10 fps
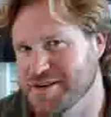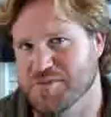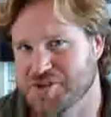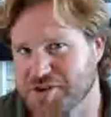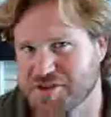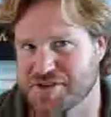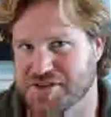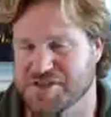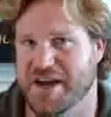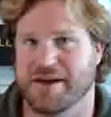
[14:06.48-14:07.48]
him return
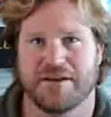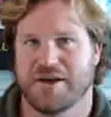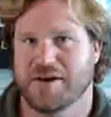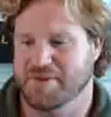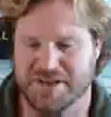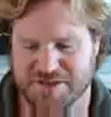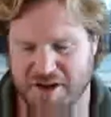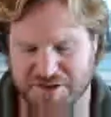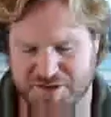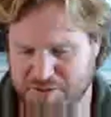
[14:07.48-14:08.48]
just yet, but he's
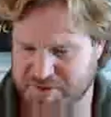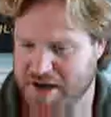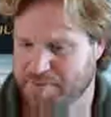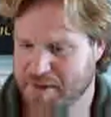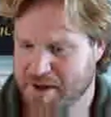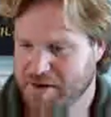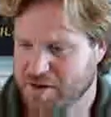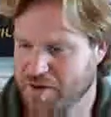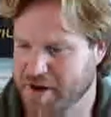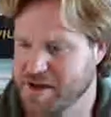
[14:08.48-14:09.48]
all souped up.
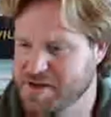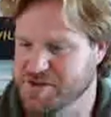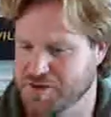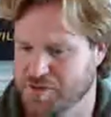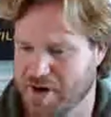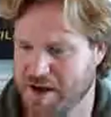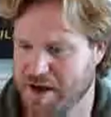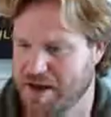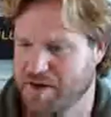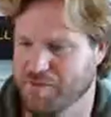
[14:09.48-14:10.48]
Going on to
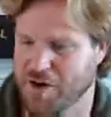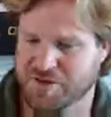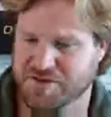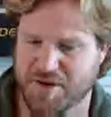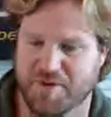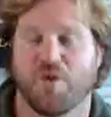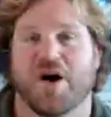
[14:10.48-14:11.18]
Rogues number